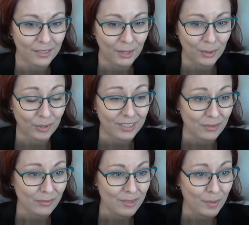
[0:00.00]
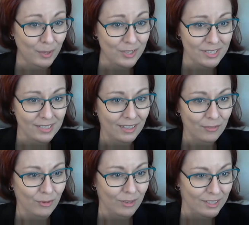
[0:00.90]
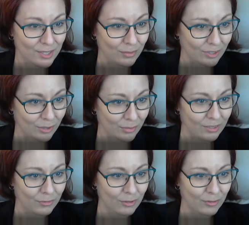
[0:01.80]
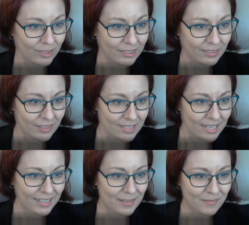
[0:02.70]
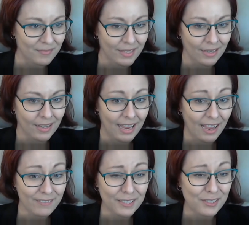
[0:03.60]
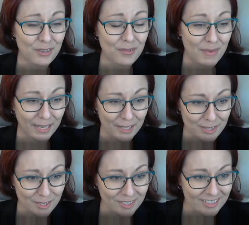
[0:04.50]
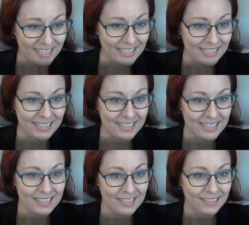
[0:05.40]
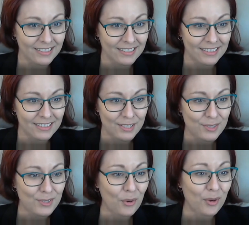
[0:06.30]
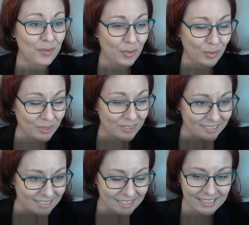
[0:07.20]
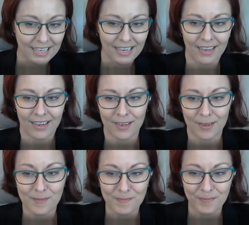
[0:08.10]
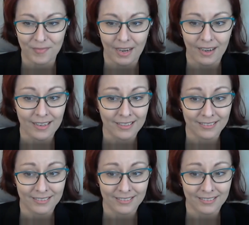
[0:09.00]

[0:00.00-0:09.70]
working with a person I've wanted to work with for a really long time. Having a good manager is so important. I